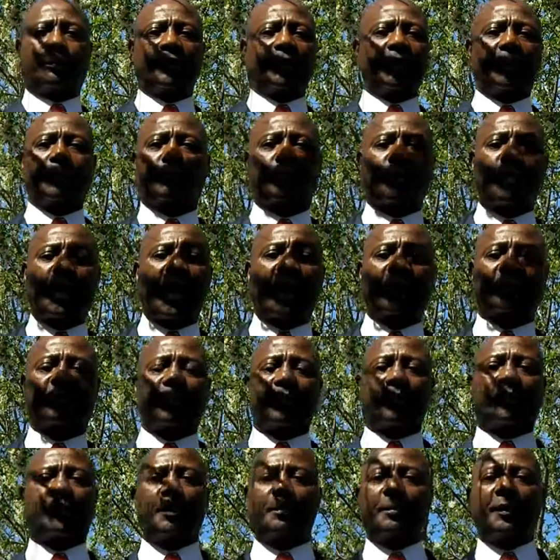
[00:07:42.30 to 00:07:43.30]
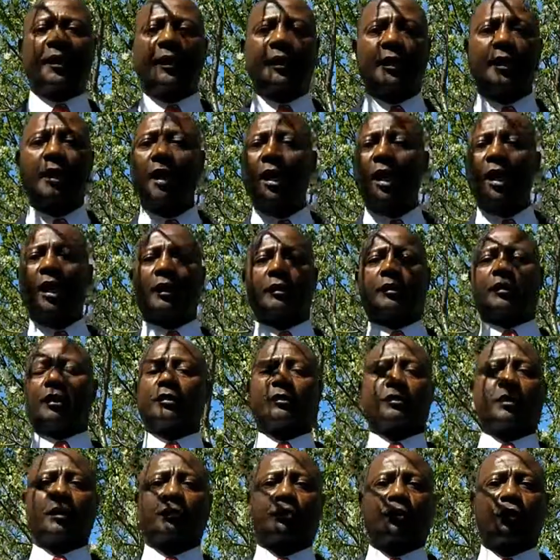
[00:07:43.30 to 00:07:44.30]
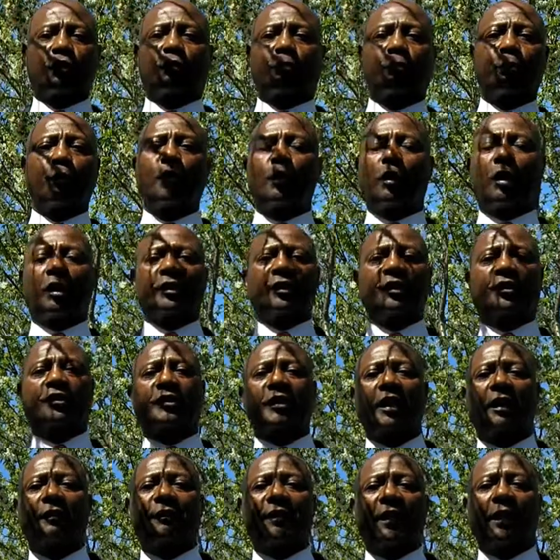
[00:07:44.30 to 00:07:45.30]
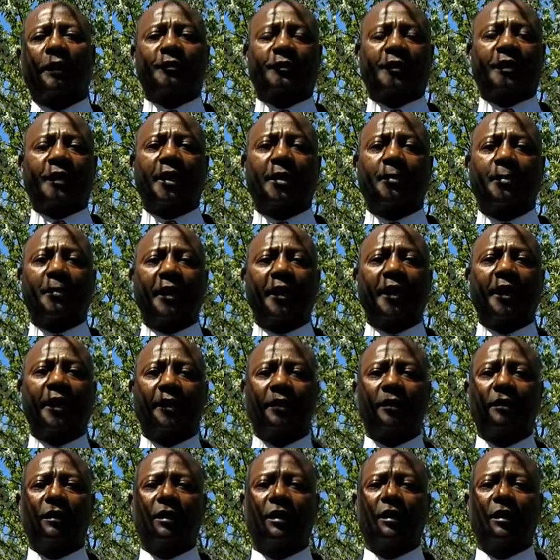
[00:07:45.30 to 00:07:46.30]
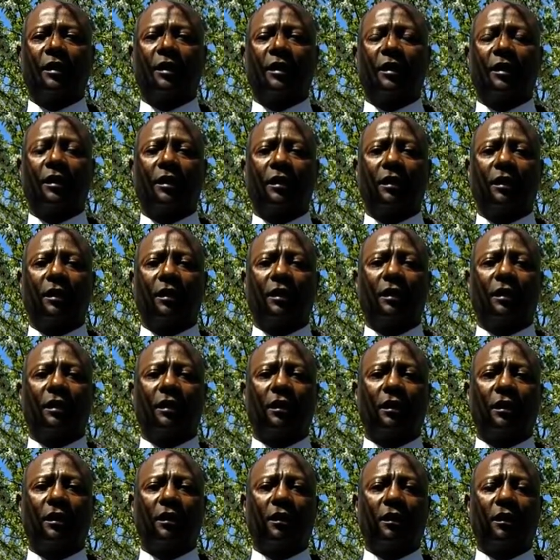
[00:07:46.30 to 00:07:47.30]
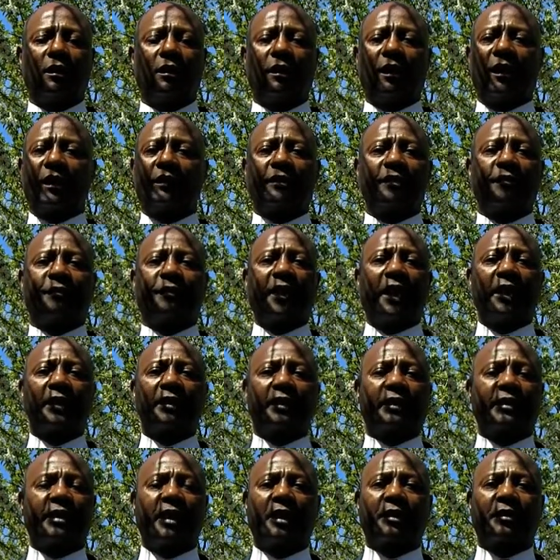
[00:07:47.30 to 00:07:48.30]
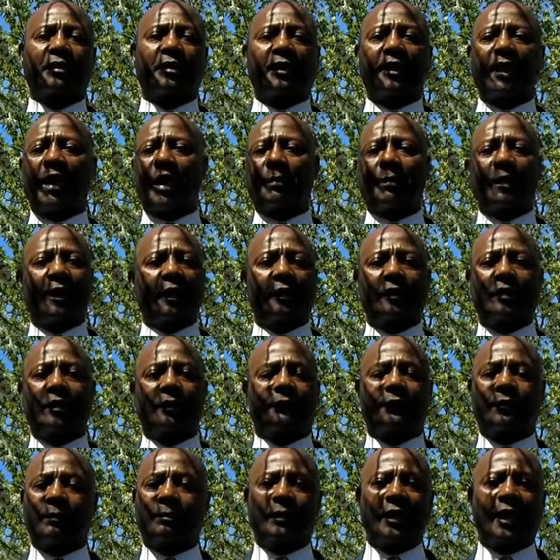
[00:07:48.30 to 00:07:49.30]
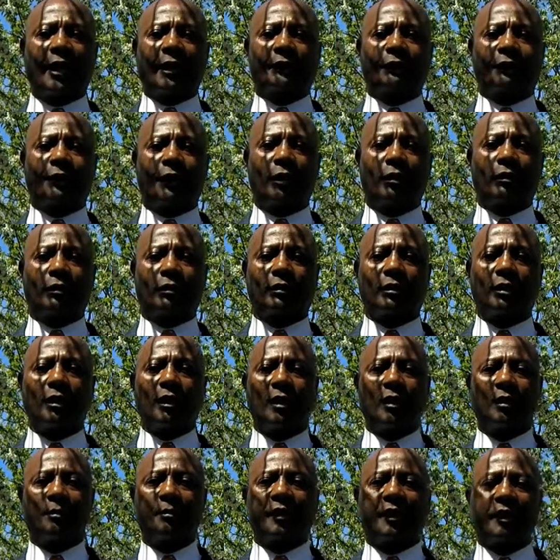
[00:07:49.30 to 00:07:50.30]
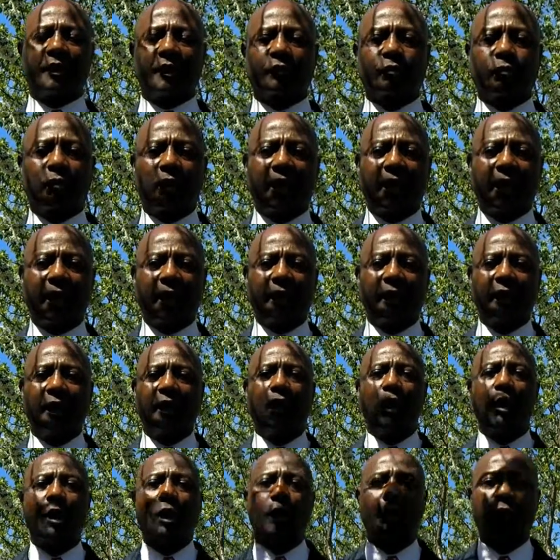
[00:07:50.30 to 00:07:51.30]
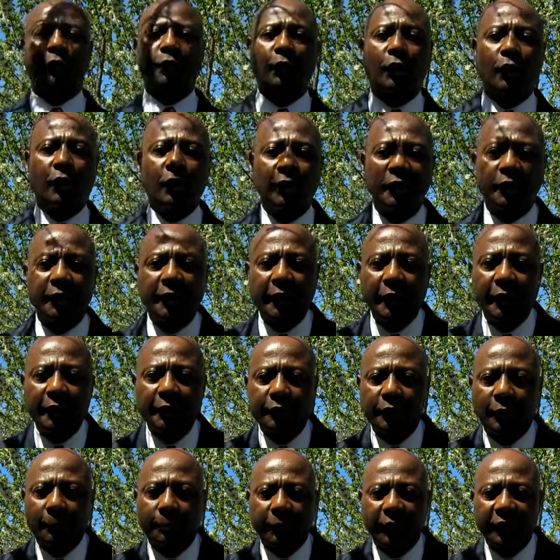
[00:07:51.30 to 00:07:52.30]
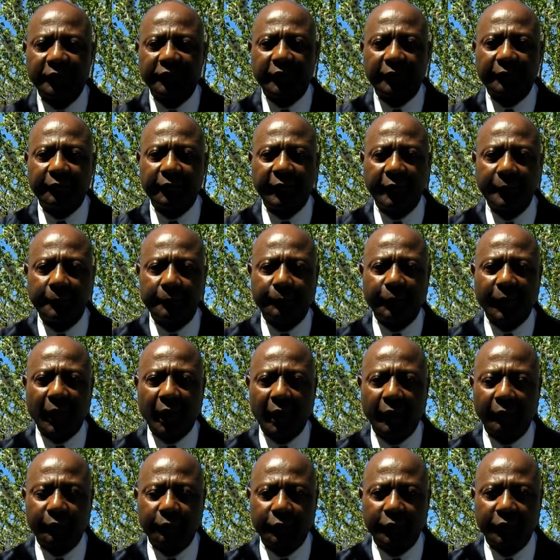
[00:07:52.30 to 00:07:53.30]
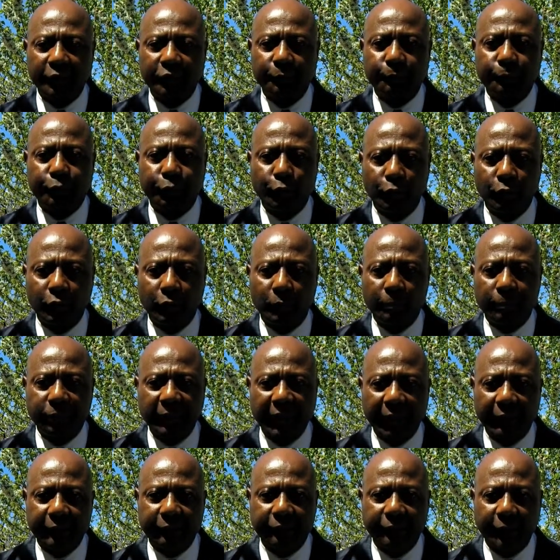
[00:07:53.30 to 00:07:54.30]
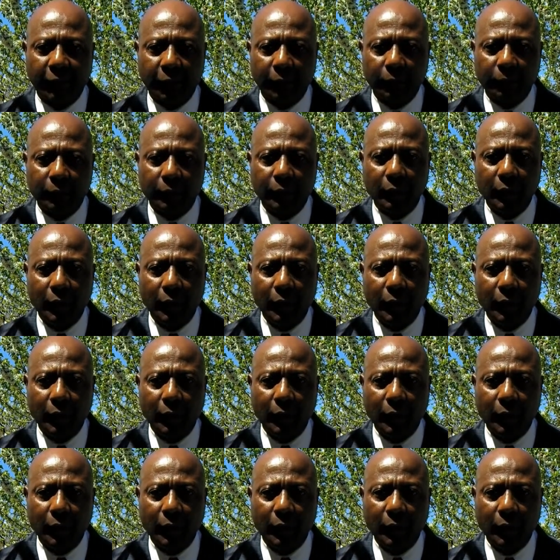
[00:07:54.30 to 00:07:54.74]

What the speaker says: political action committee to spew all this stuff out there, man. That divide and conquer game ain't good for black folk. Because why? You're leading a bunch of impoverished, poor black folk.